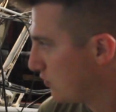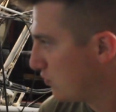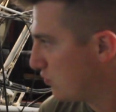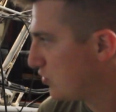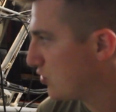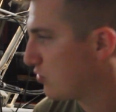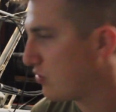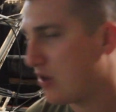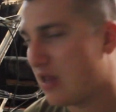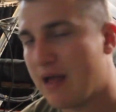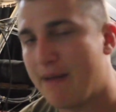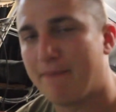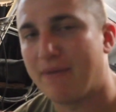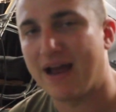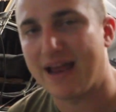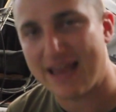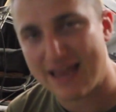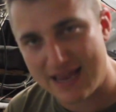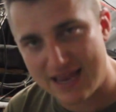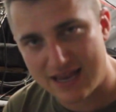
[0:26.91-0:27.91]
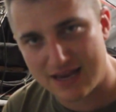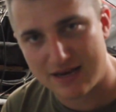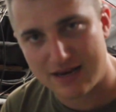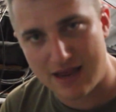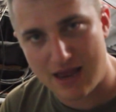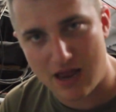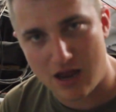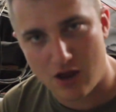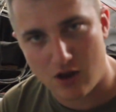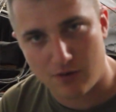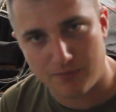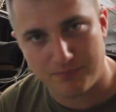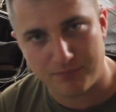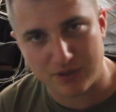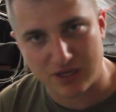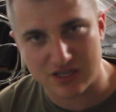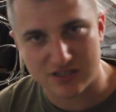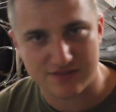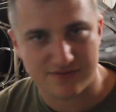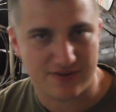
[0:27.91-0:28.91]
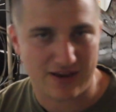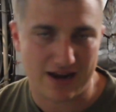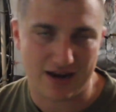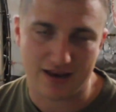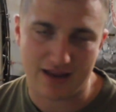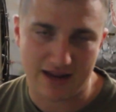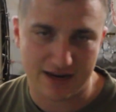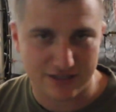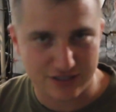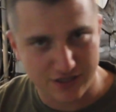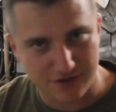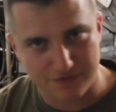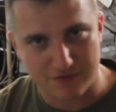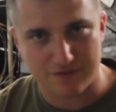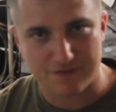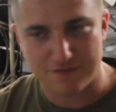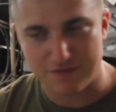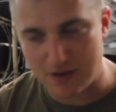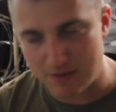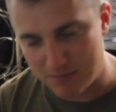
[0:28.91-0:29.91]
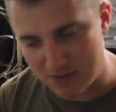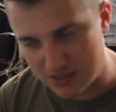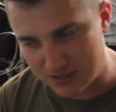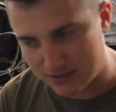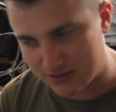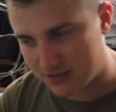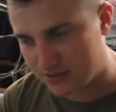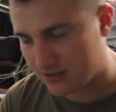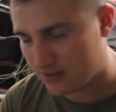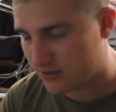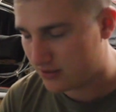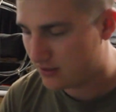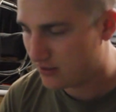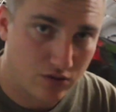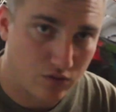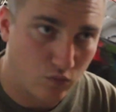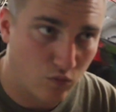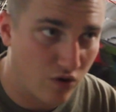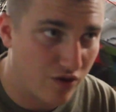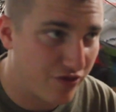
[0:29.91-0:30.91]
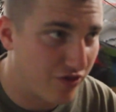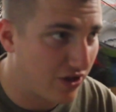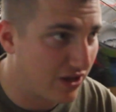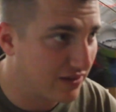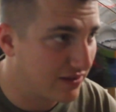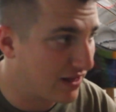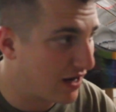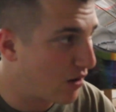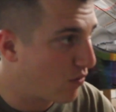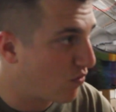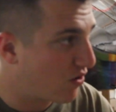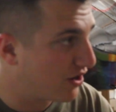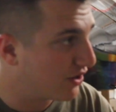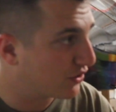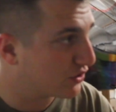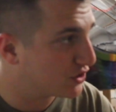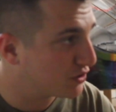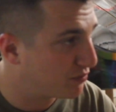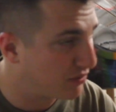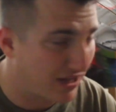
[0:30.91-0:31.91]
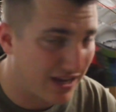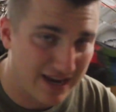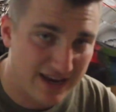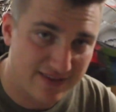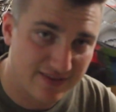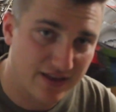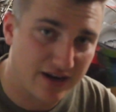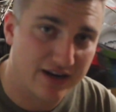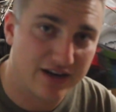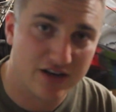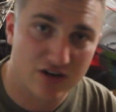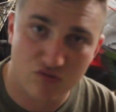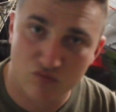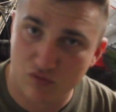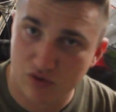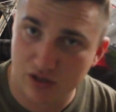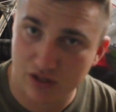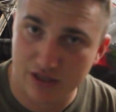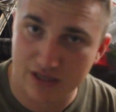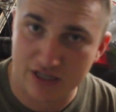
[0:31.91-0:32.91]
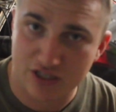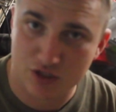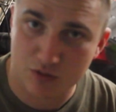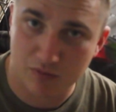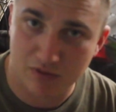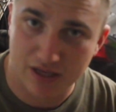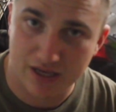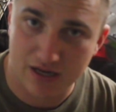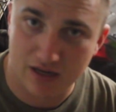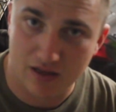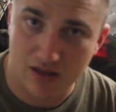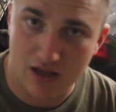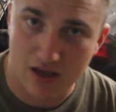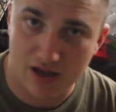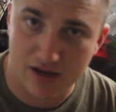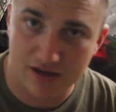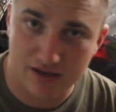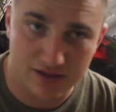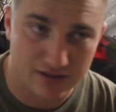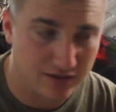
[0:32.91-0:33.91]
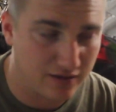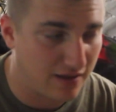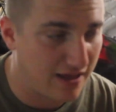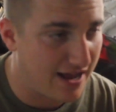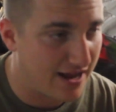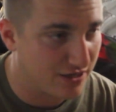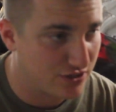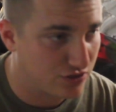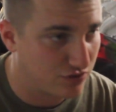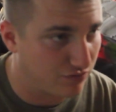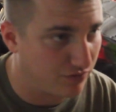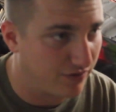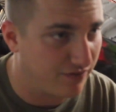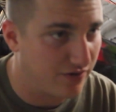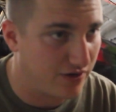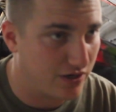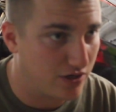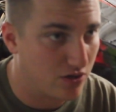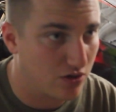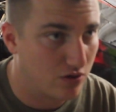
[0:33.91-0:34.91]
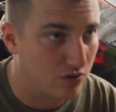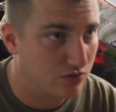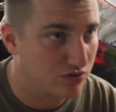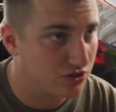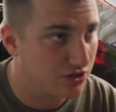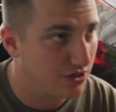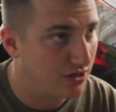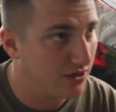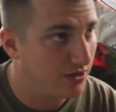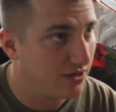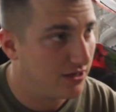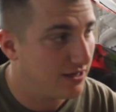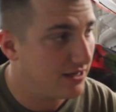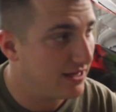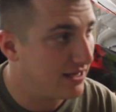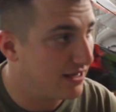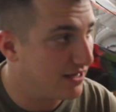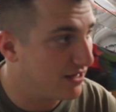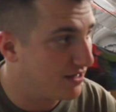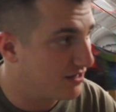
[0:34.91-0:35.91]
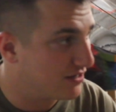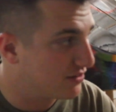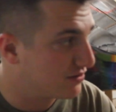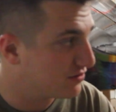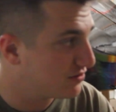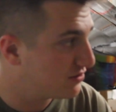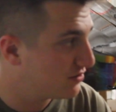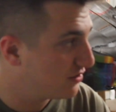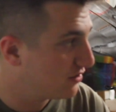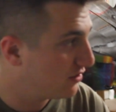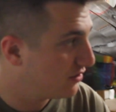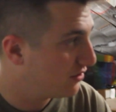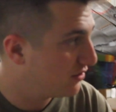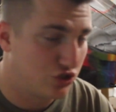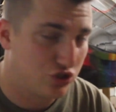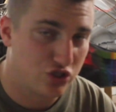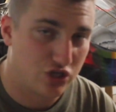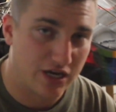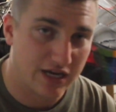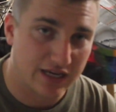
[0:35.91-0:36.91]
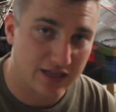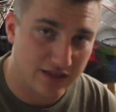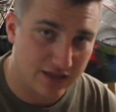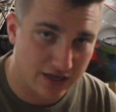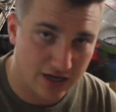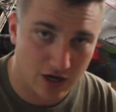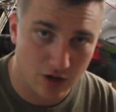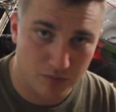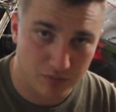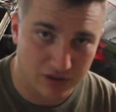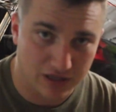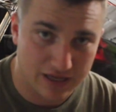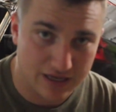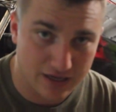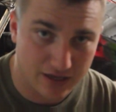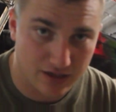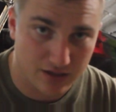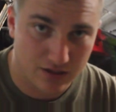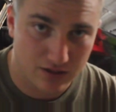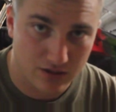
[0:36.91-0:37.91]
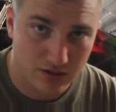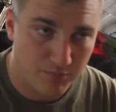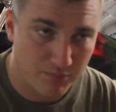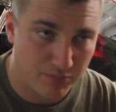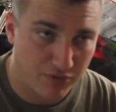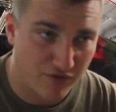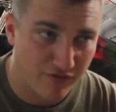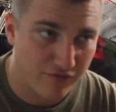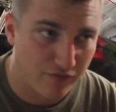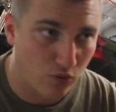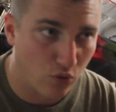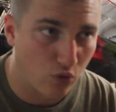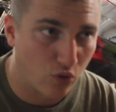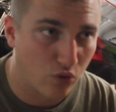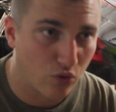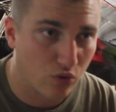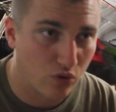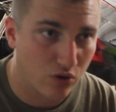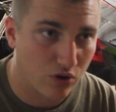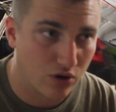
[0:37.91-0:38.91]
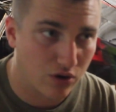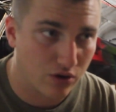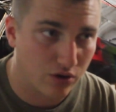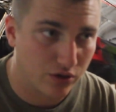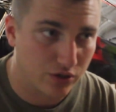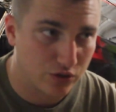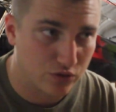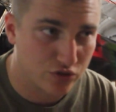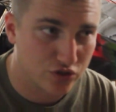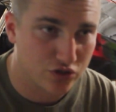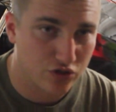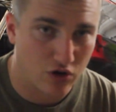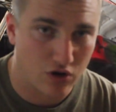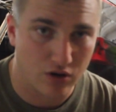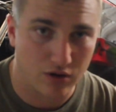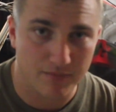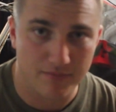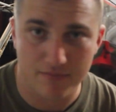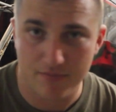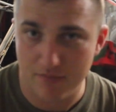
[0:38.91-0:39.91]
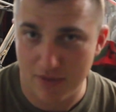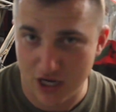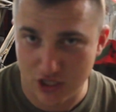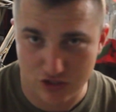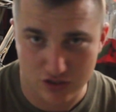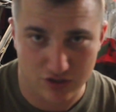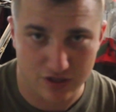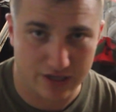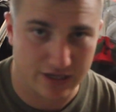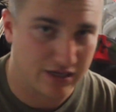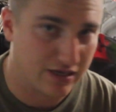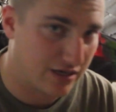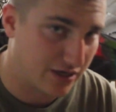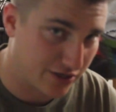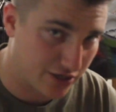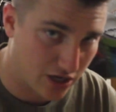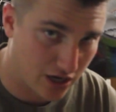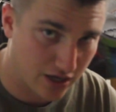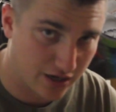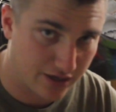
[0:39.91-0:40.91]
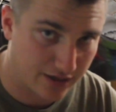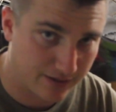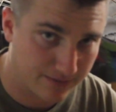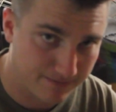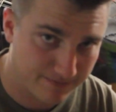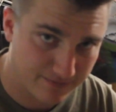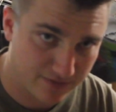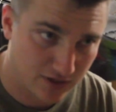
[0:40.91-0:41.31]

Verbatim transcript: We're doing a lot by hand now because I've got a lot of different fitments. One thing that I want to explain that I didn't really explain a lot in the last three videos is jigging the airplane before you start measuring and cutting.